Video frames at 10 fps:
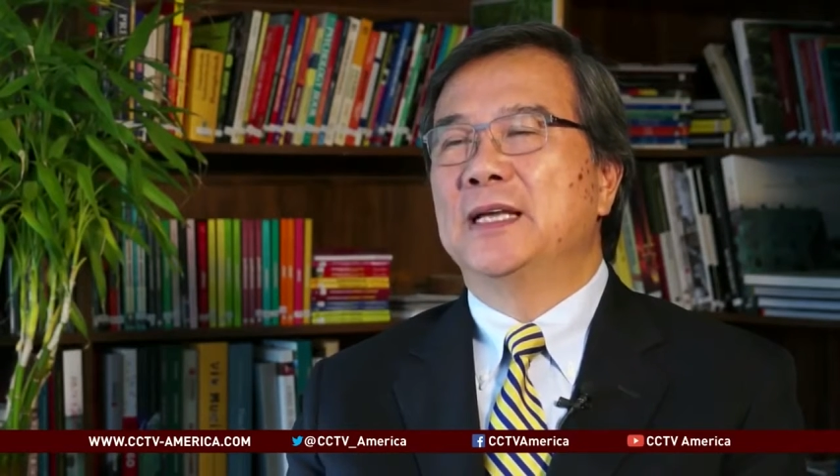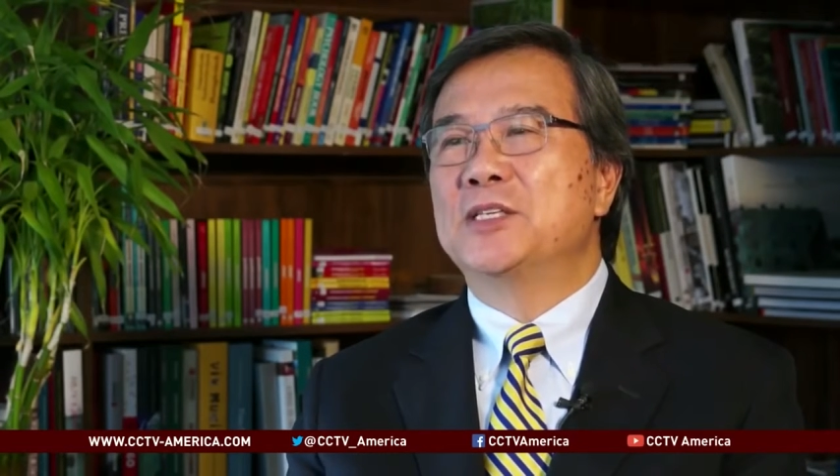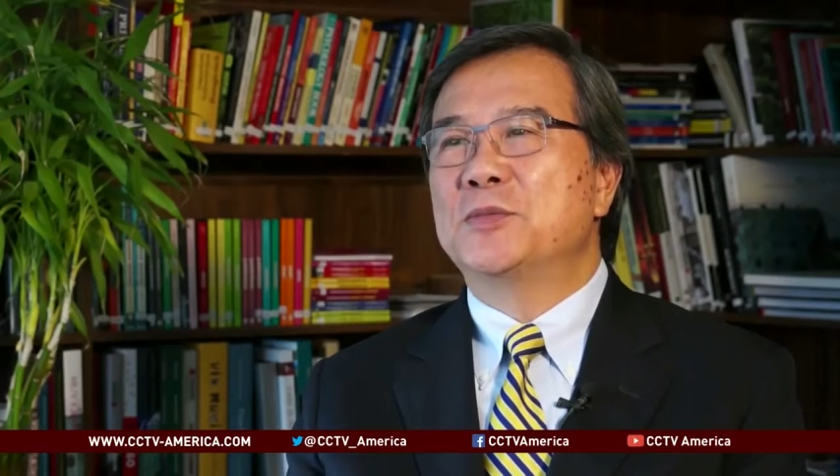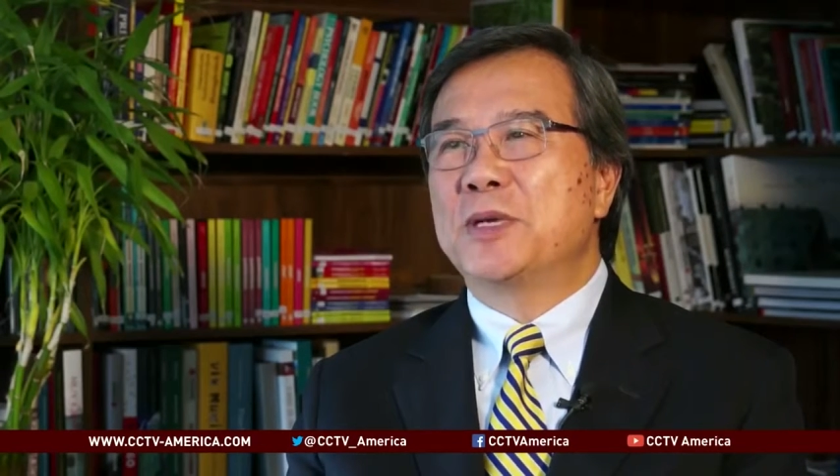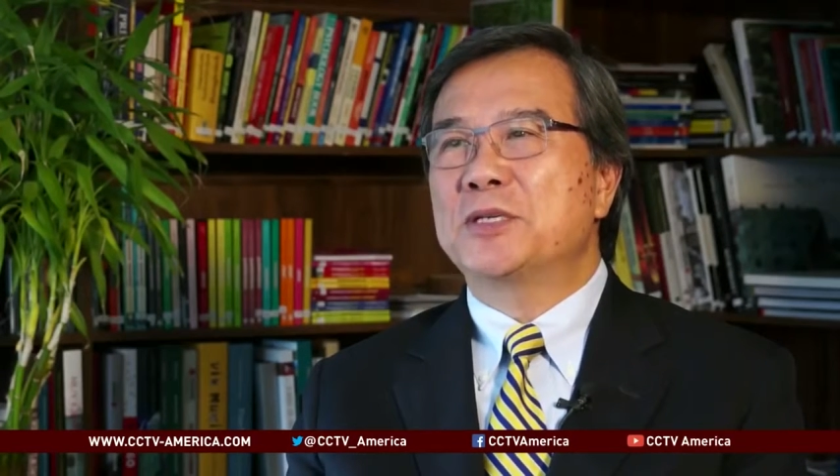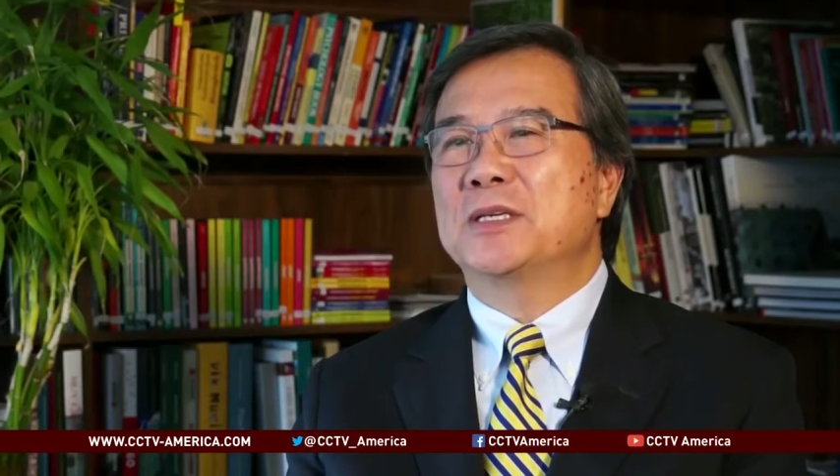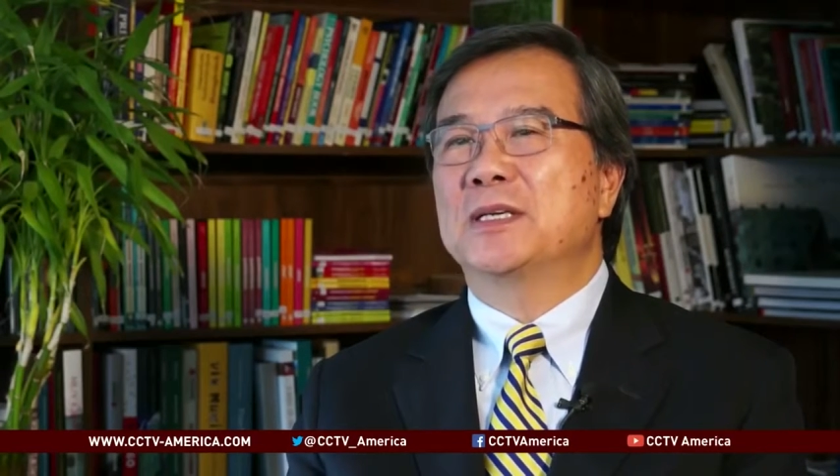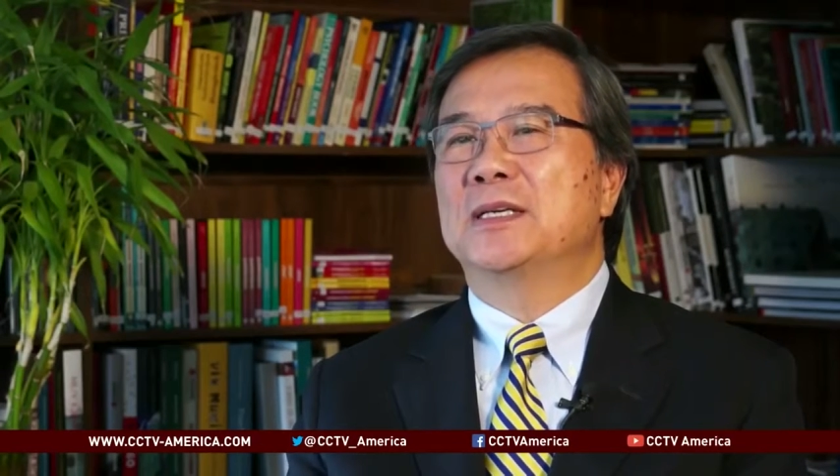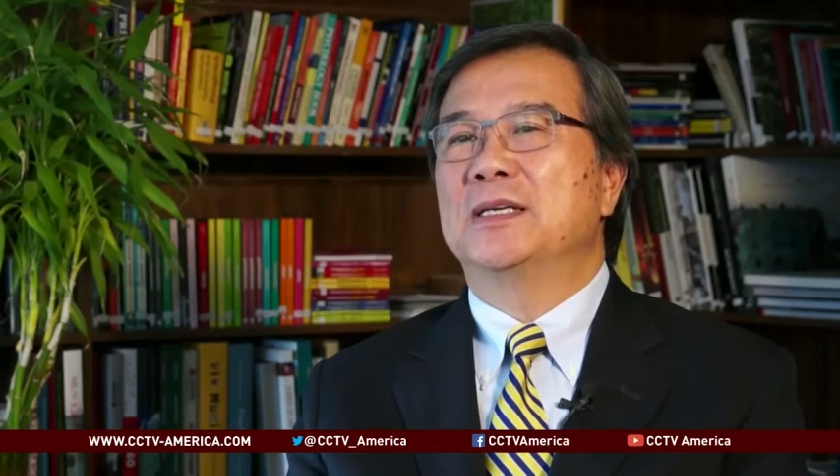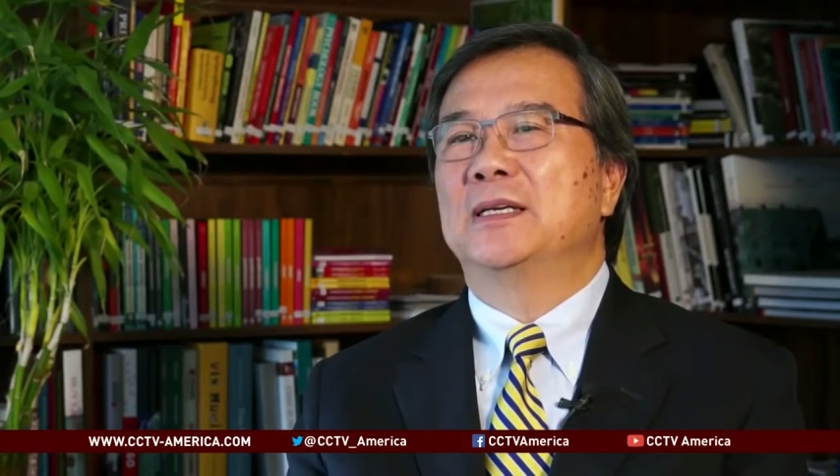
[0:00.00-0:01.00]
and
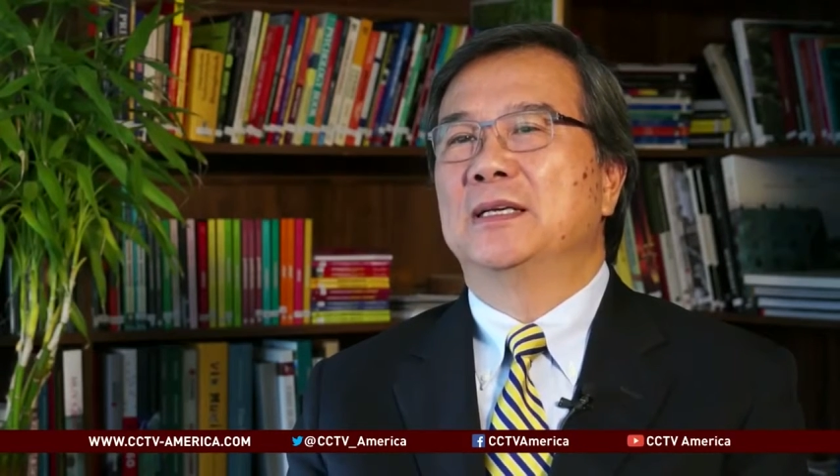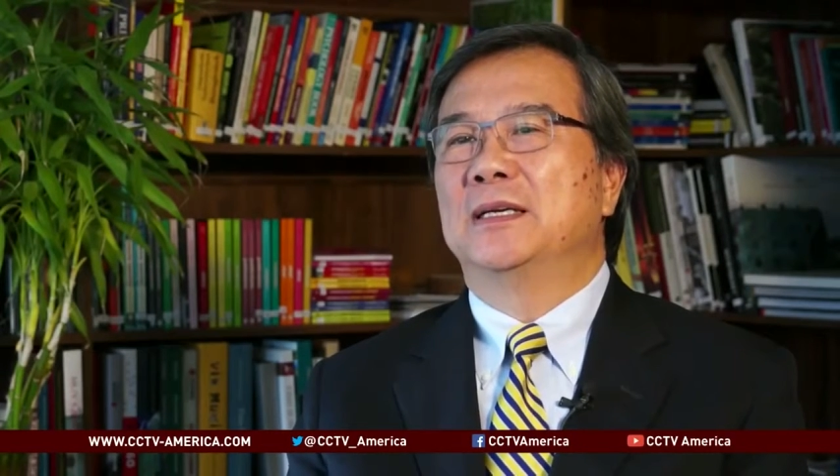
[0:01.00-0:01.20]
especially